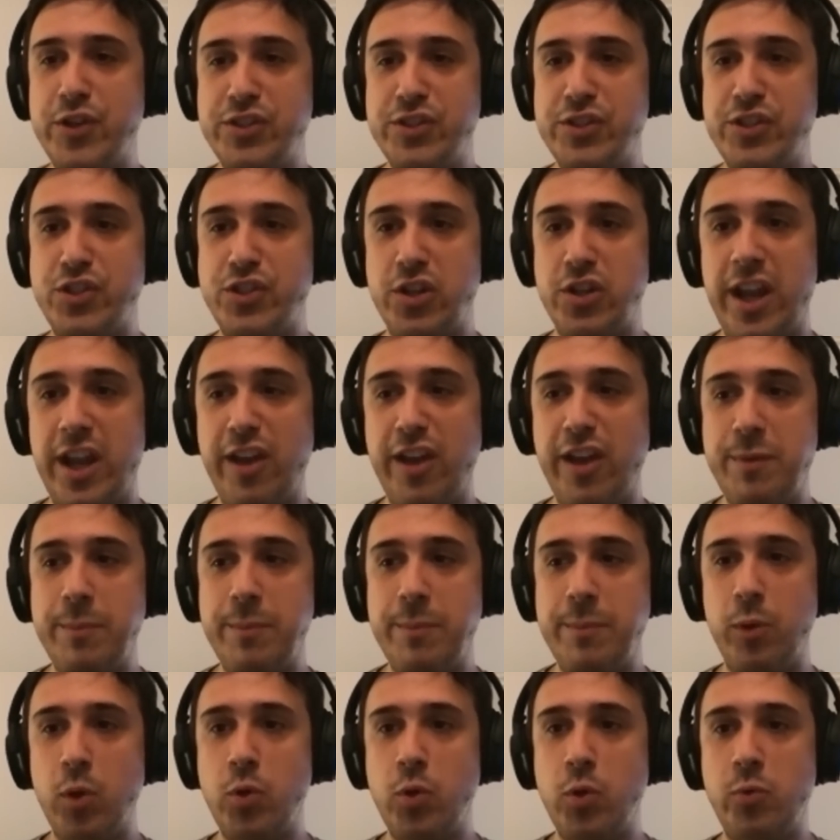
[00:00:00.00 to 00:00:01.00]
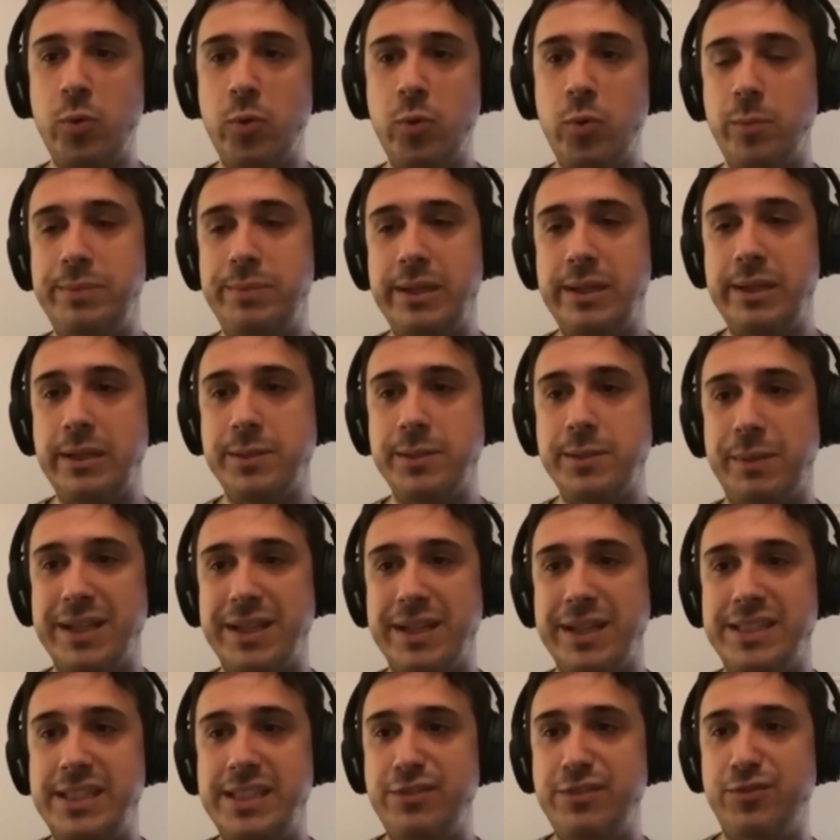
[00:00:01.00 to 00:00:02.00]
There's a lot of people who will build by
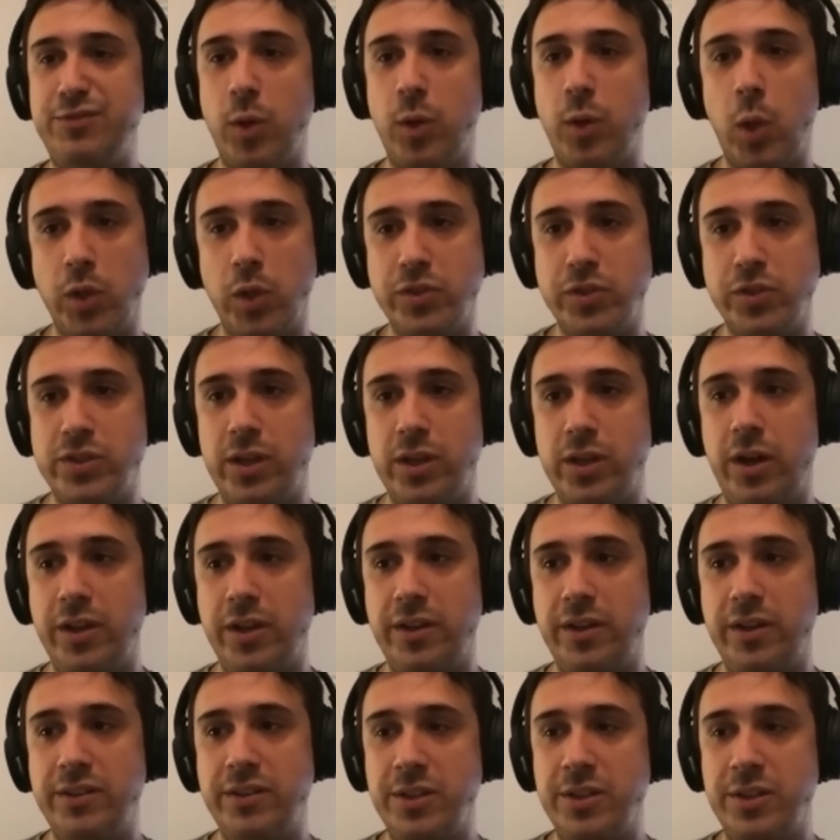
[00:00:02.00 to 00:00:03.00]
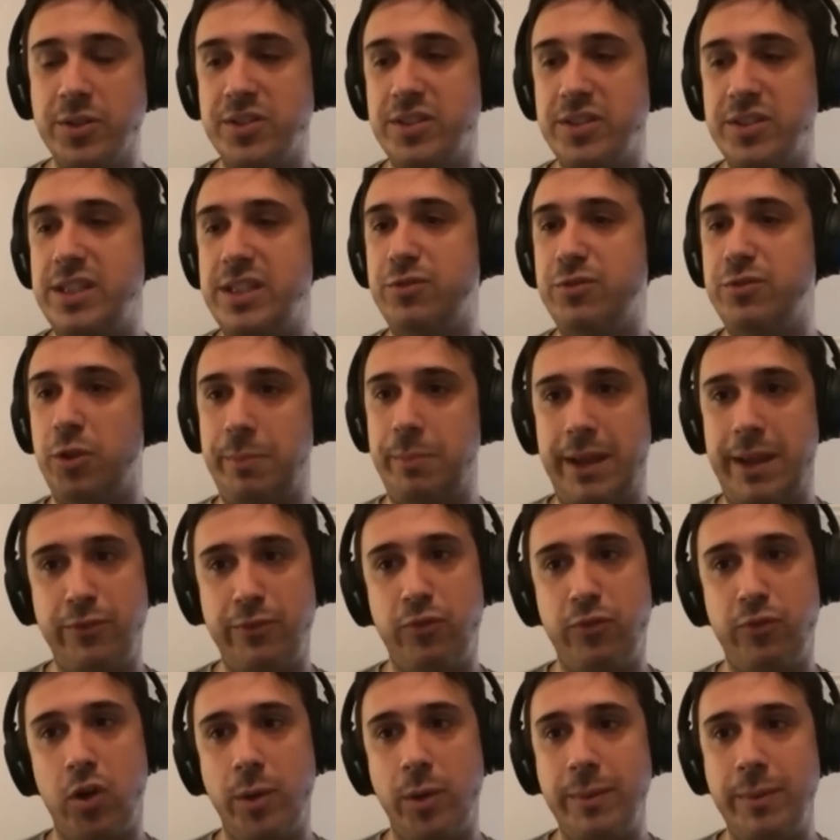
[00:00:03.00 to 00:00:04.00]
default on the default
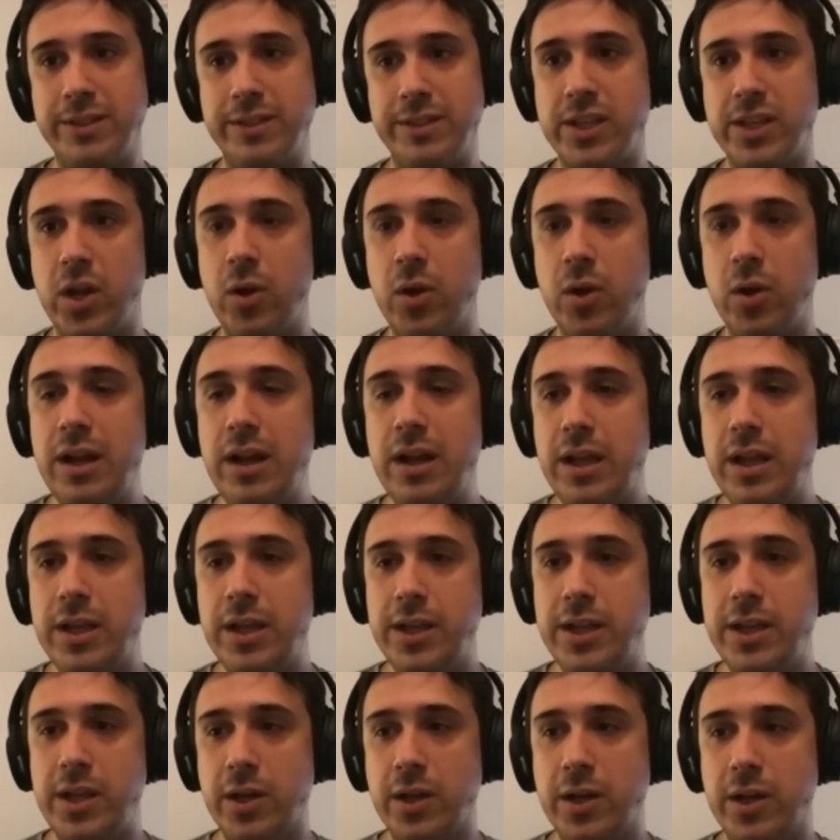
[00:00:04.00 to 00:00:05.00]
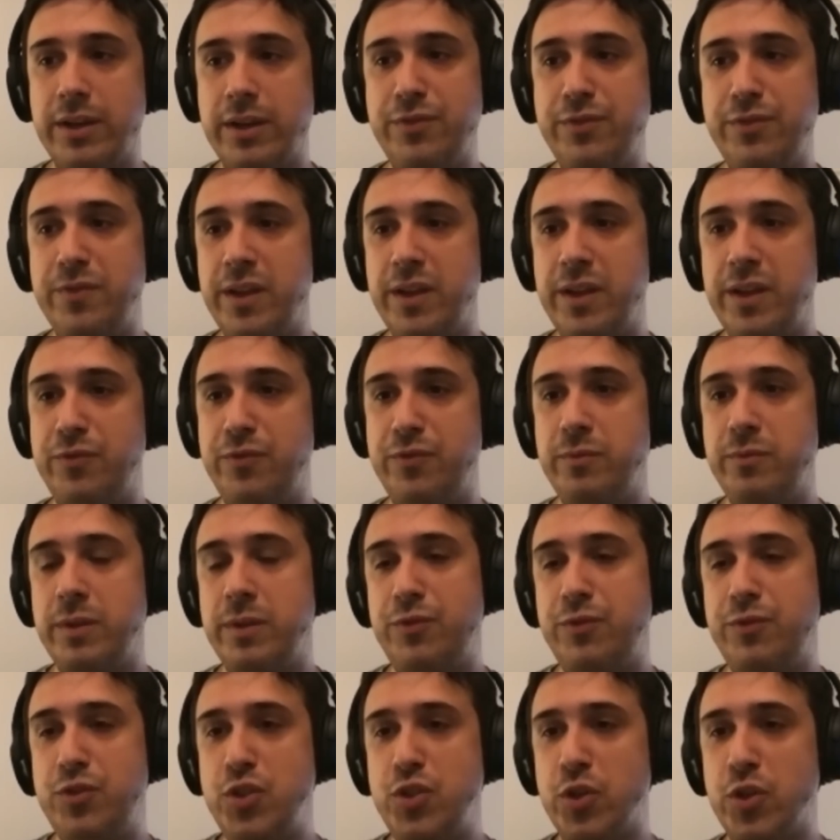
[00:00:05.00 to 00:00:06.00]
platform, and so
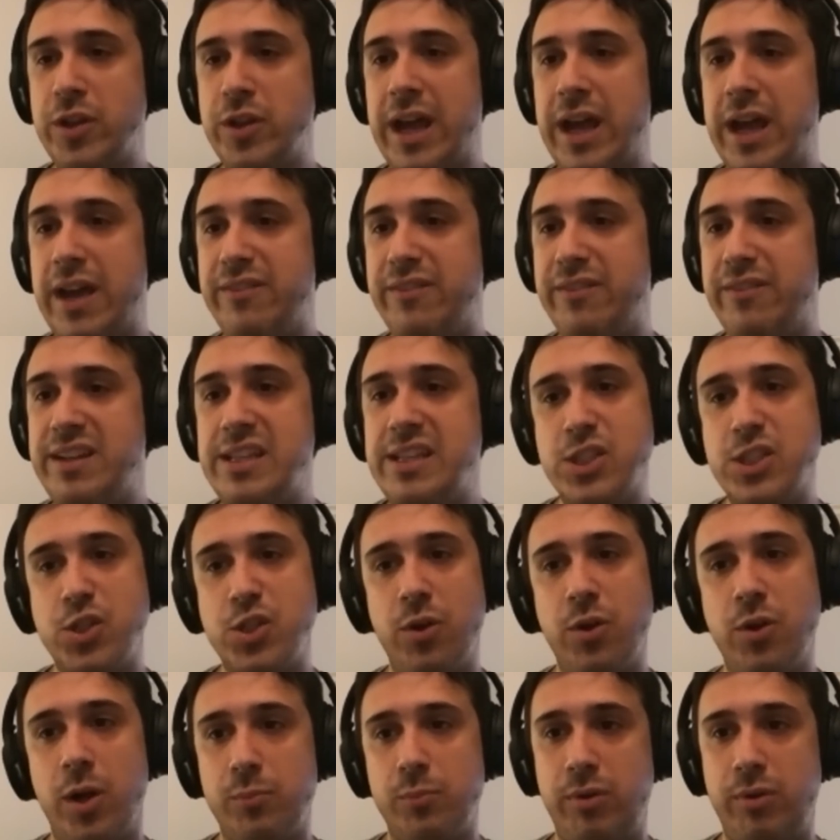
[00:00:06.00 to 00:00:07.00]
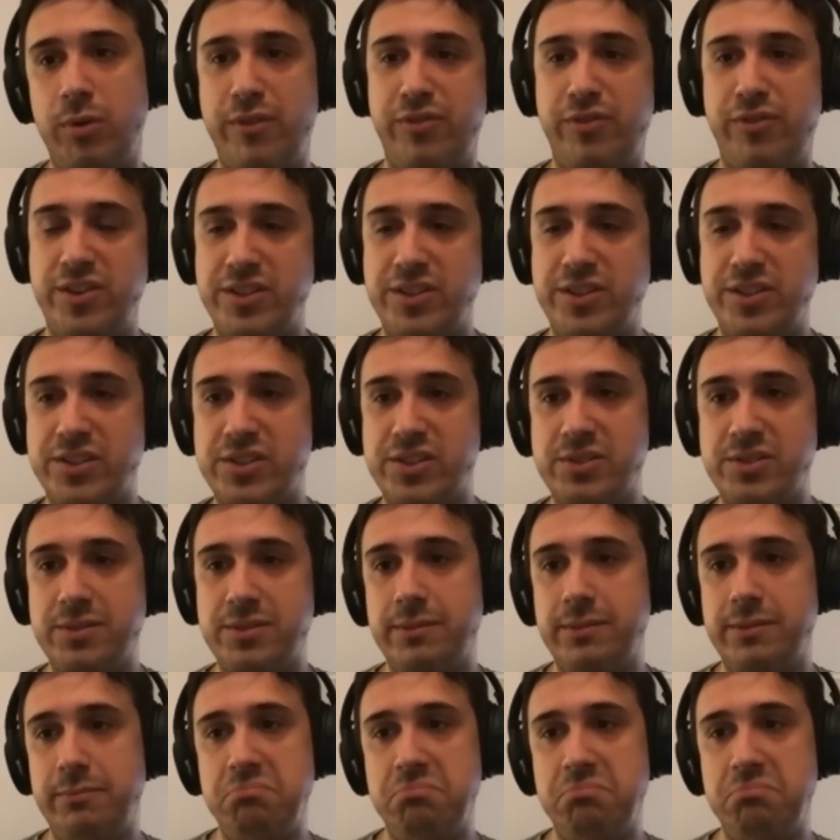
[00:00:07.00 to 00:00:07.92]
if you don't have any strong preference,